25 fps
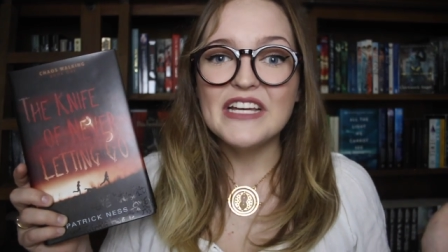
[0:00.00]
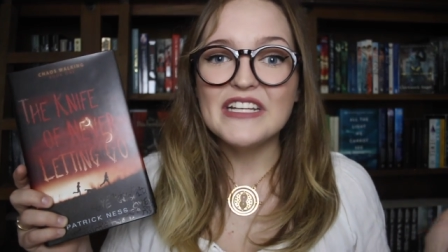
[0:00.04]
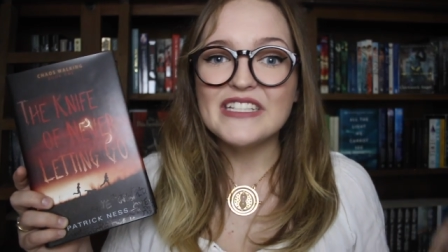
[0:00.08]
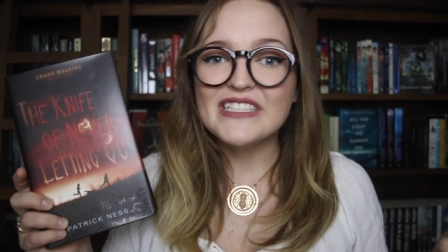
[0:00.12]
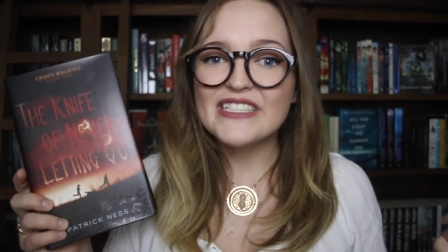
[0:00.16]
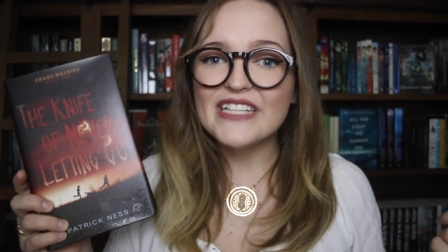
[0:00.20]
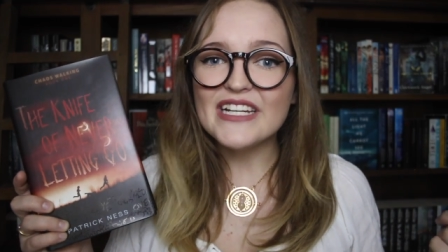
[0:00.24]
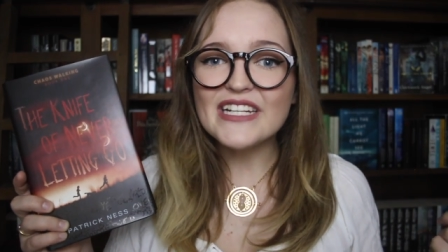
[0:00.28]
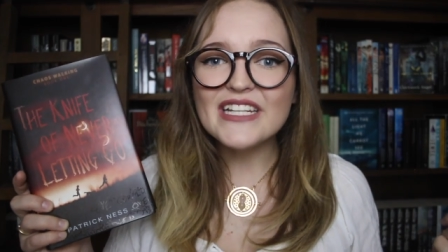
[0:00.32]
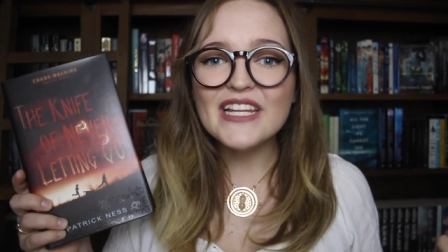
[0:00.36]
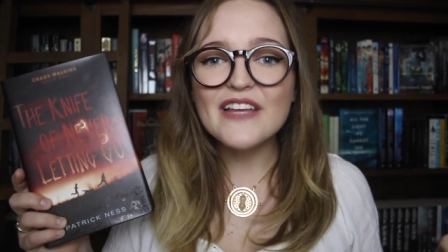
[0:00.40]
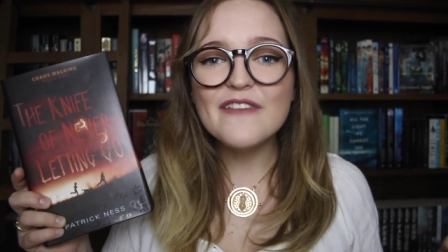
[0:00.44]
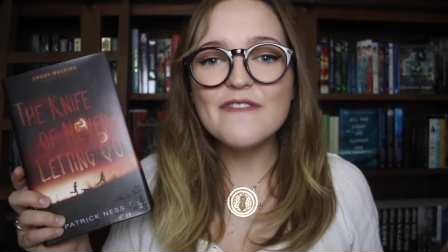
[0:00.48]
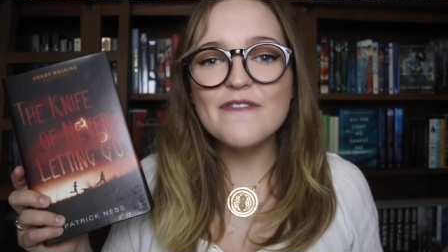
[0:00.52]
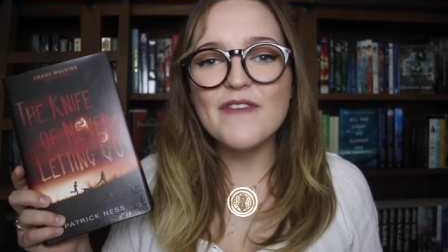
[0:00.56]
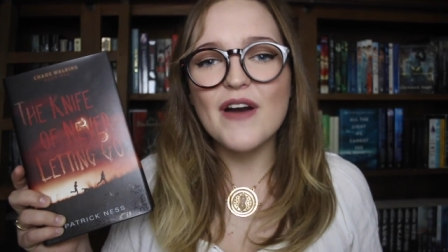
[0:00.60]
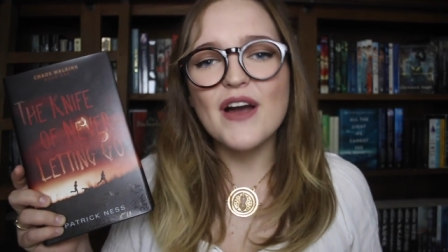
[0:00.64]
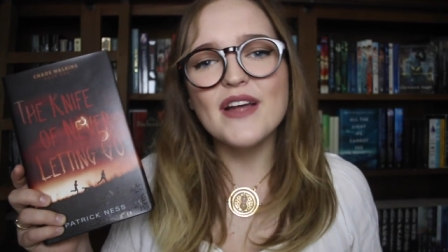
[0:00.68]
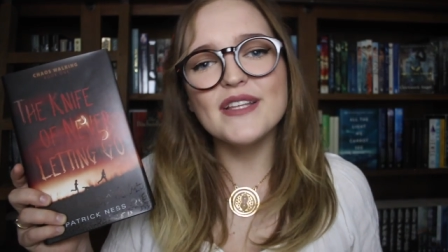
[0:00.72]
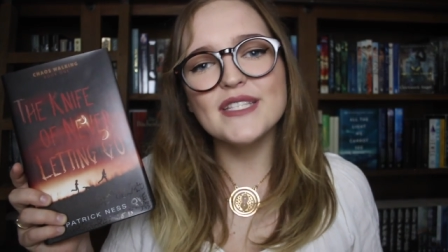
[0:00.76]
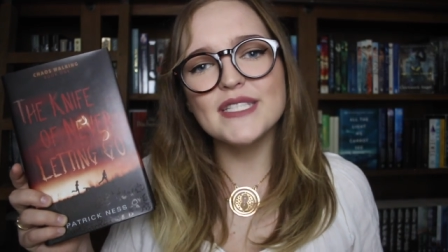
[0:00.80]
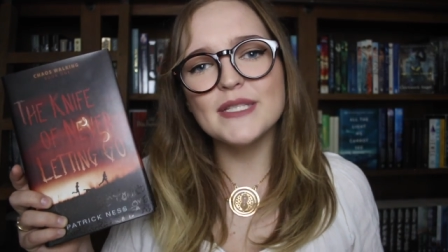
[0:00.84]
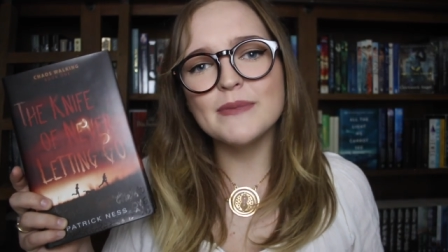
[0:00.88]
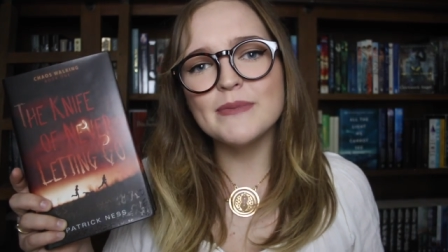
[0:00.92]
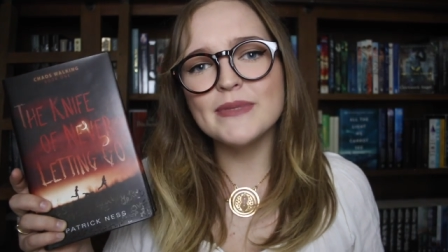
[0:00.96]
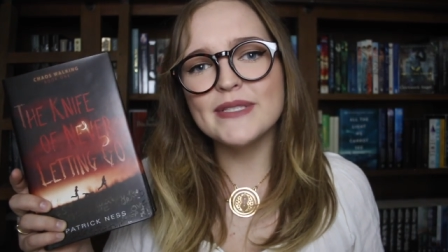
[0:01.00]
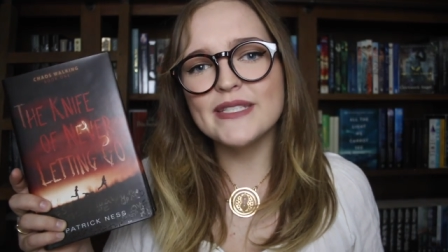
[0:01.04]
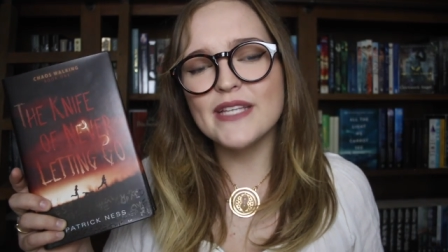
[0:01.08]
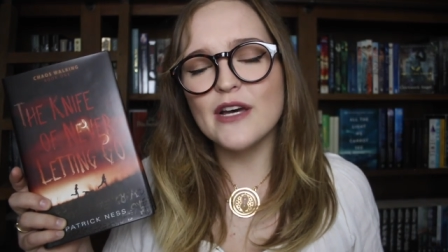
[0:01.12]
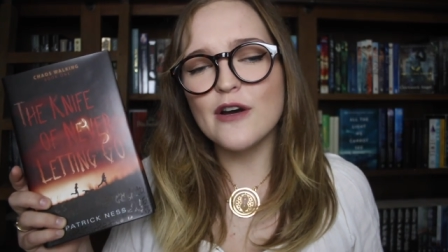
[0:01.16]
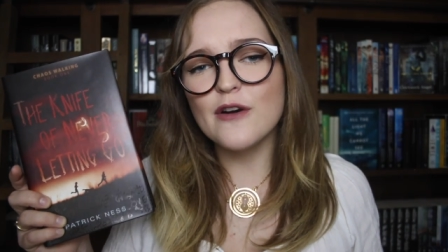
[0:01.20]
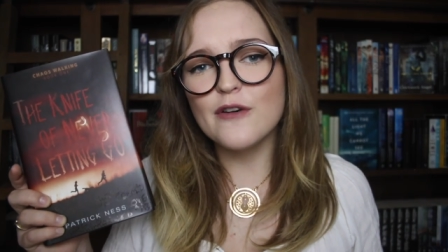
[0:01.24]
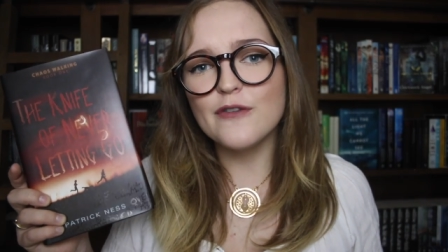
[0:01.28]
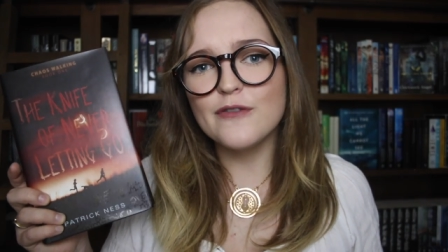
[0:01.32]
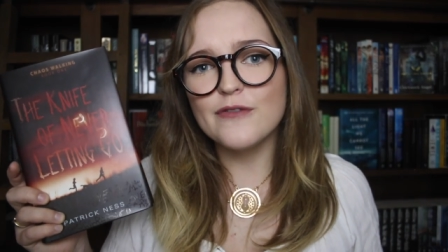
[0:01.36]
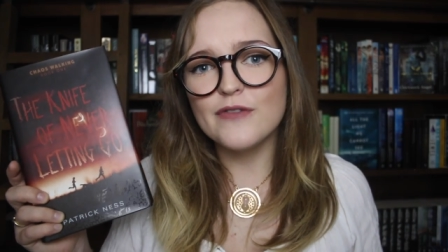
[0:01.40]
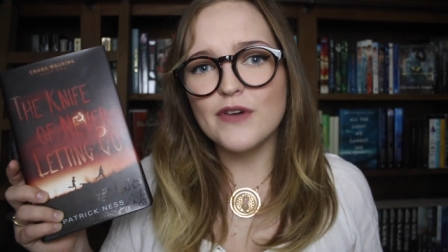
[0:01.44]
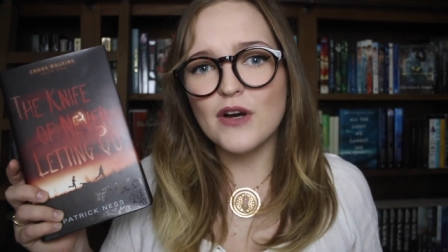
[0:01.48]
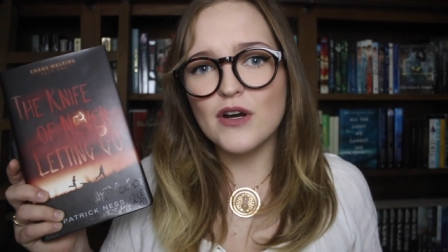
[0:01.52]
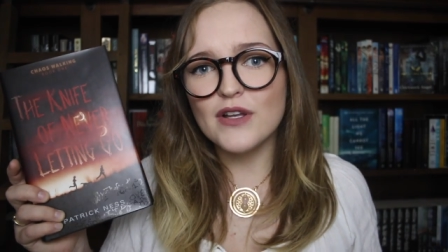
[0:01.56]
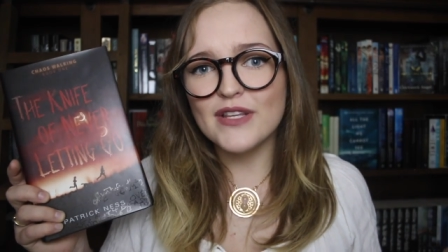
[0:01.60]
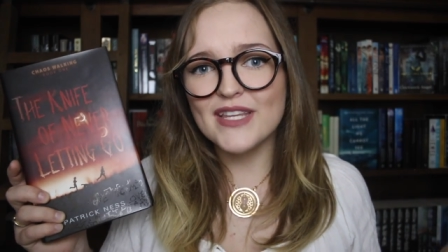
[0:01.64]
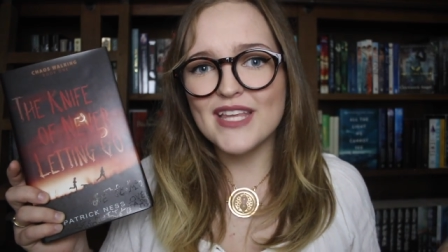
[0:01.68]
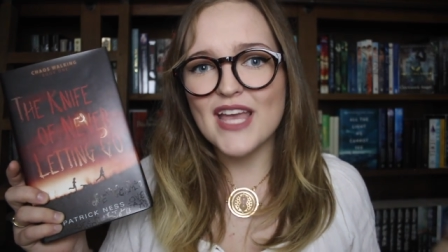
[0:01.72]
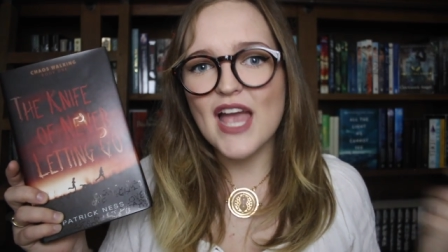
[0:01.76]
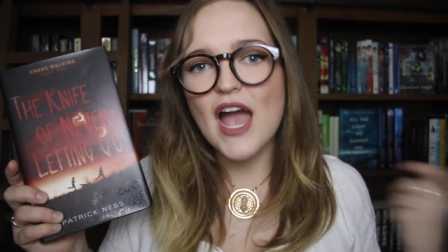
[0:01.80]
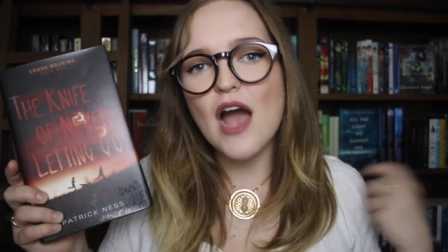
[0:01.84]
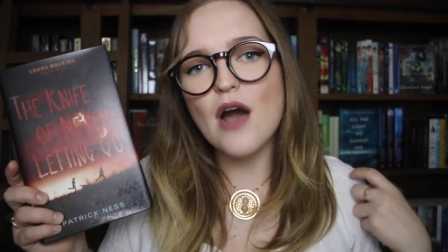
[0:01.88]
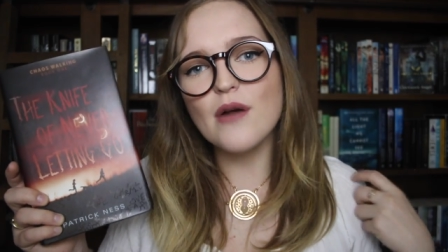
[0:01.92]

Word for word: suddenly finds himself on the